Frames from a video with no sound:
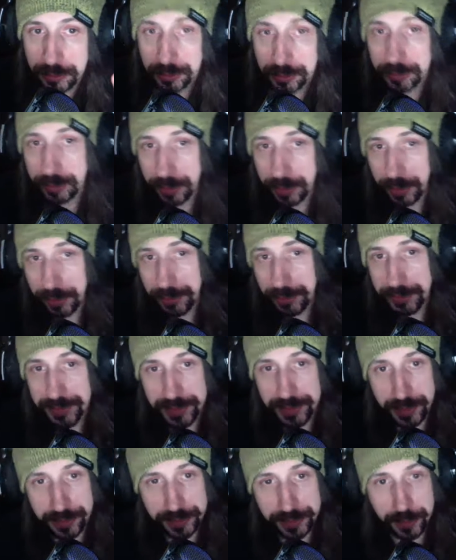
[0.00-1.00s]
Looking at the
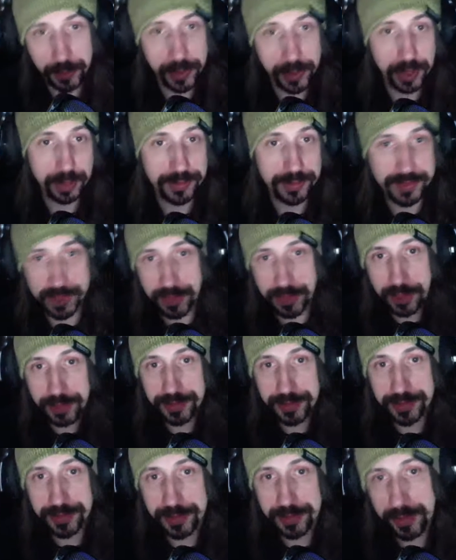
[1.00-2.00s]
sensor readouts, I
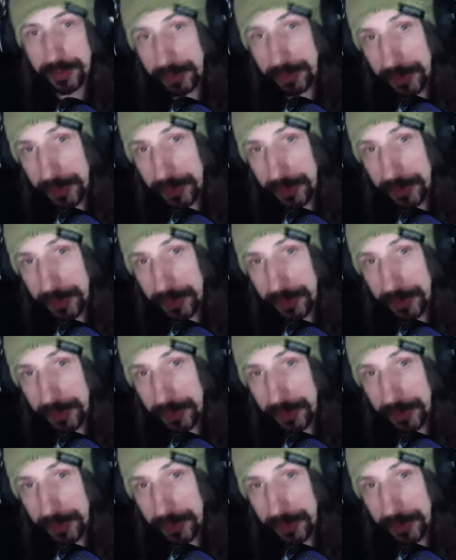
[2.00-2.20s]
guess